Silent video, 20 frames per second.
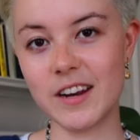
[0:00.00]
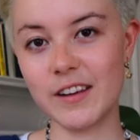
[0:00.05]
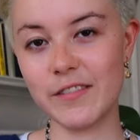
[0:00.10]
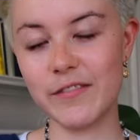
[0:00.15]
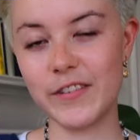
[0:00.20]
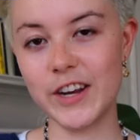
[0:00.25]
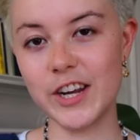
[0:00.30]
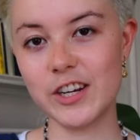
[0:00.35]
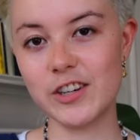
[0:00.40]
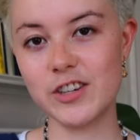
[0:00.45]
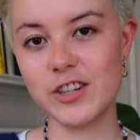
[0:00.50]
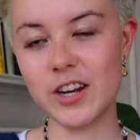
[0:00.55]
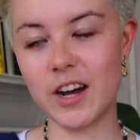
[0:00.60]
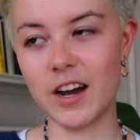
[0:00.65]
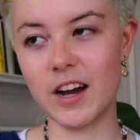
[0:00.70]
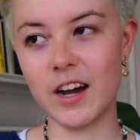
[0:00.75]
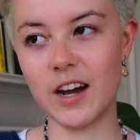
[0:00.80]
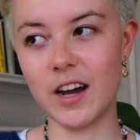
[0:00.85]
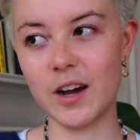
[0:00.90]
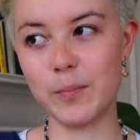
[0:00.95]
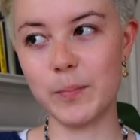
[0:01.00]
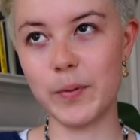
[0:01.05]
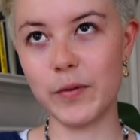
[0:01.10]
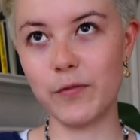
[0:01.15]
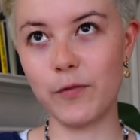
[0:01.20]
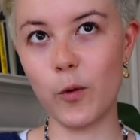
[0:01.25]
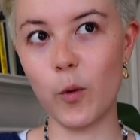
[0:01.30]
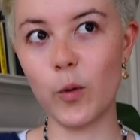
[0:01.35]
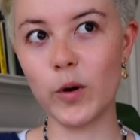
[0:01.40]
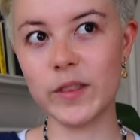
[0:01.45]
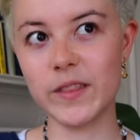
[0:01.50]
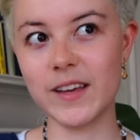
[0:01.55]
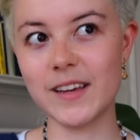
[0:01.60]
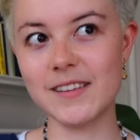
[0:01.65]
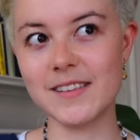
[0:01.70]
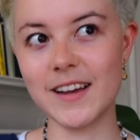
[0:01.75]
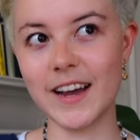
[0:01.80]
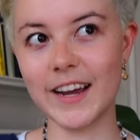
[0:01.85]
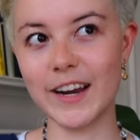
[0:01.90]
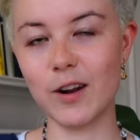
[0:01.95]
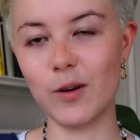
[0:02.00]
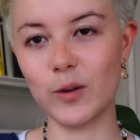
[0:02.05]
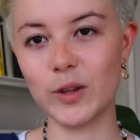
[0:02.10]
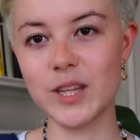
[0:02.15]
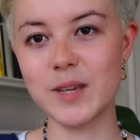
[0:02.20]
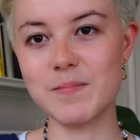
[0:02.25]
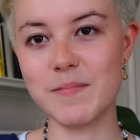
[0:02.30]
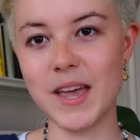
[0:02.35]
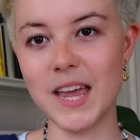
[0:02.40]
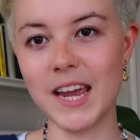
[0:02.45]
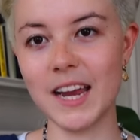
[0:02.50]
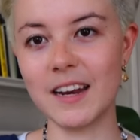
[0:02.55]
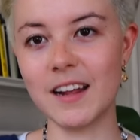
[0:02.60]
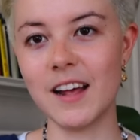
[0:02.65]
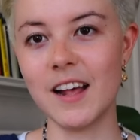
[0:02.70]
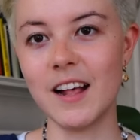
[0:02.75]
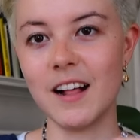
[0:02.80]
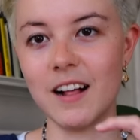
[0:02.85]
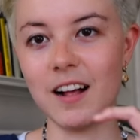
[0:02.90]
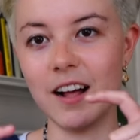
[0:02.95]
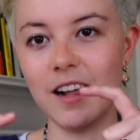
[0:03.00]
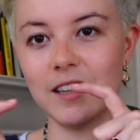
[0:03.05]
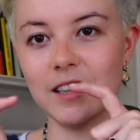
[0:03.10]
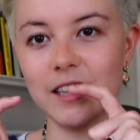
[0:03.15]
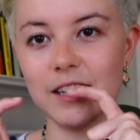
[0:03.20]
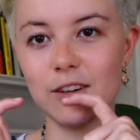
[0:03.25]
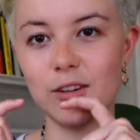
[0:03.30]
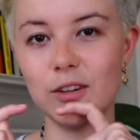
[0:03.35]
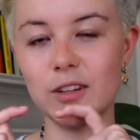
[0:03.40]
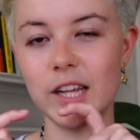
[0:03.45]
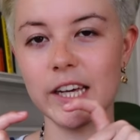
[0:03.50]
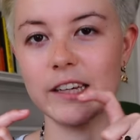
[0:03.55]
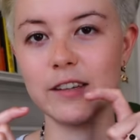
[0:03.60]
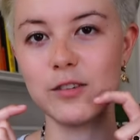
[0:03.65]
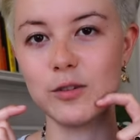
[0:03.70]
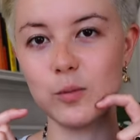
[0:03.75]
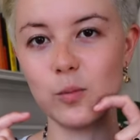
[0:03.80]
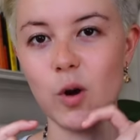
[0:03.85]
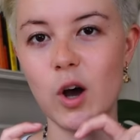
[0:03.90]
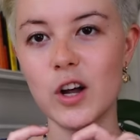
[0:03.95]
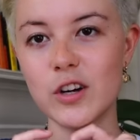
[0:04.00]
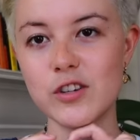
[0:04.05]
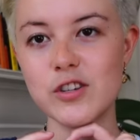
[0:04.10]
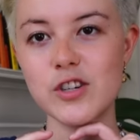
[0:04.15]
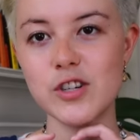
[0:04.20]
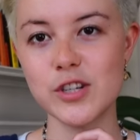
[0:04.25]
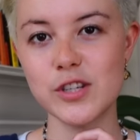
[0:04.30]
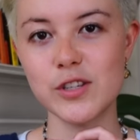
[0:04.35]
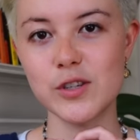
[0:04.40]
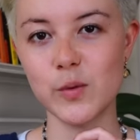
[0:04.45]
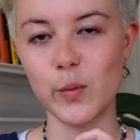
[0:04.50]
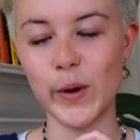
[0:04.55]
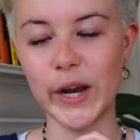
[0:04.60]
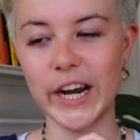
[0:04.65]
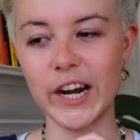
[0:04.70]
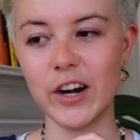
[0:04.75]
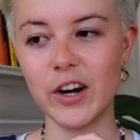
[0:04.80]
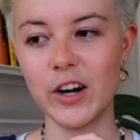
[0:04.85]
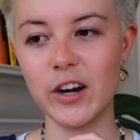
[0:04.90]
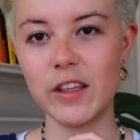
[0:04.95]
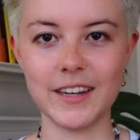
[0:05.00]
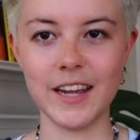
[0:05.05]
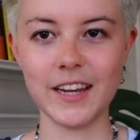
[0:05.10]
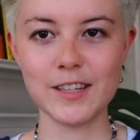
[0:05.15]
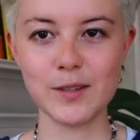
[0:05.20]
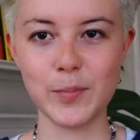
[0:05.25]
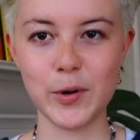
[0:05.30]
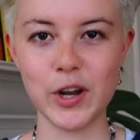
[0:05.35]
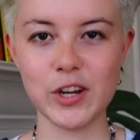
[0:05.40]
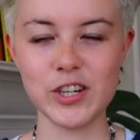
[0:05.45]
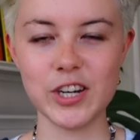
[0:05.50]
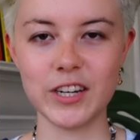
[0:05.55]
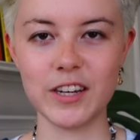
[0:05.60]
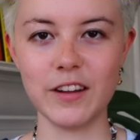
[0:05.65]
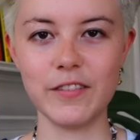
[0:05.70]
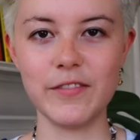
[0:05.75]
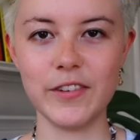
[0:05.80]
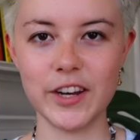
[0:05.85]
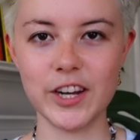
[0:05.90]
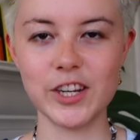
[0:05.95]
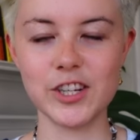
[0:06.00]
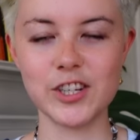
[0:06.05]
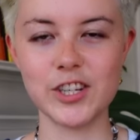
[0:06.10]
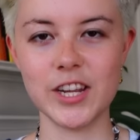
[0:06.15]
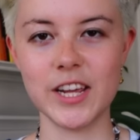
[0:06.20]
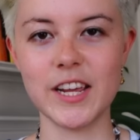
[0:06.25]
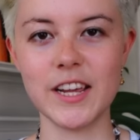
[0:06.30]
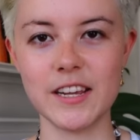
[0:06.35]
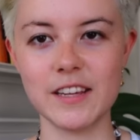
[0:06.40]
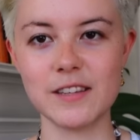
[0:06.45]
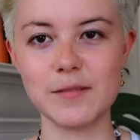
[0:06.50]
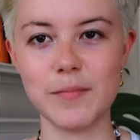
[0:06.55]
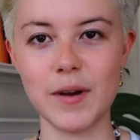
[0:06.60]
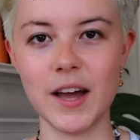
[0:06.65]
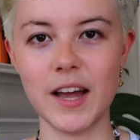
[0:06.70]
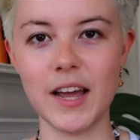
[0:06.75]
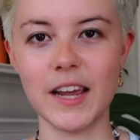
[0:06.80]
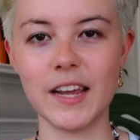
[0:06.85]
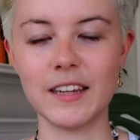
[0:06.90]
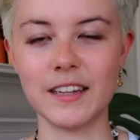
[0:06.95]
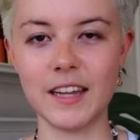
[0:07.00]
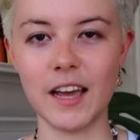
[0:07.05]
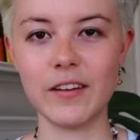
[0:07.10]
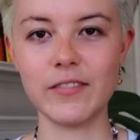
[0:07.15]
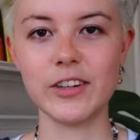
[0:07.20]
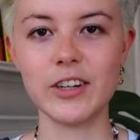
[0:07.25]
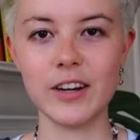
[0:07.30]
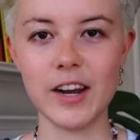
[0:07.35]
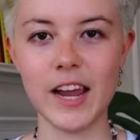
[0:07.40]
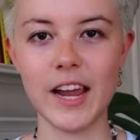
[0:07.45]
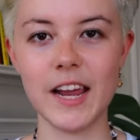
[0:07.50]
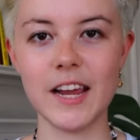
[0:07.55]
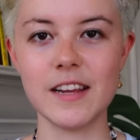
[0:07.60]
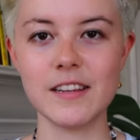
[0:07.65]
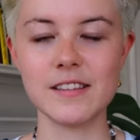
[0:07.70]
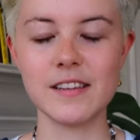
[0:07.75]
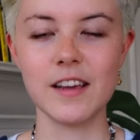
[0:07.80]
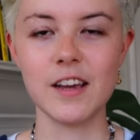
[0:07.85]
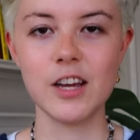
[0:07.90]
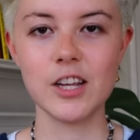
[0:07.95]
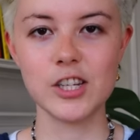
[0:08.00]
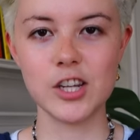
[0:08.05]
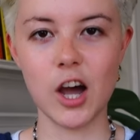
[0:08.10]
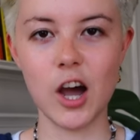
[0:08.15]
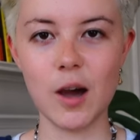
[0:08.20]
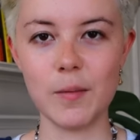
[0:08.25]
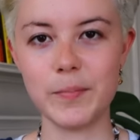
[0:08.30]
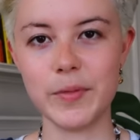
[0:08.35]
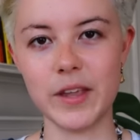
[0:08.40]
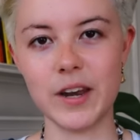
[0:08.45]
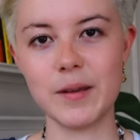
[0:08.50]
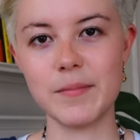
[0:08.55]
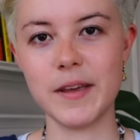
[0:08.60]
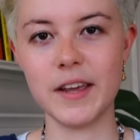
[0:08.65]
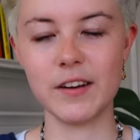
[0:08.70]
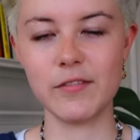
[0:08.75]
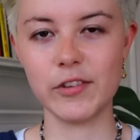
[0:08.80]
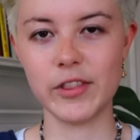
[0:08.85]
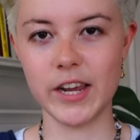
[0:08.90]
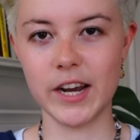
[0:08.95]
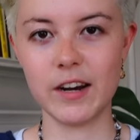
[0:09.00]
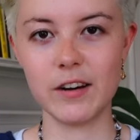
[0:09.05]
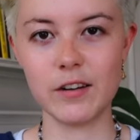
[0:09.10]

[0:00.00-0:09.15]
that I finished. Before this, I had only made a little like swatch square. Next project I finished is my lavender haze top that I made for the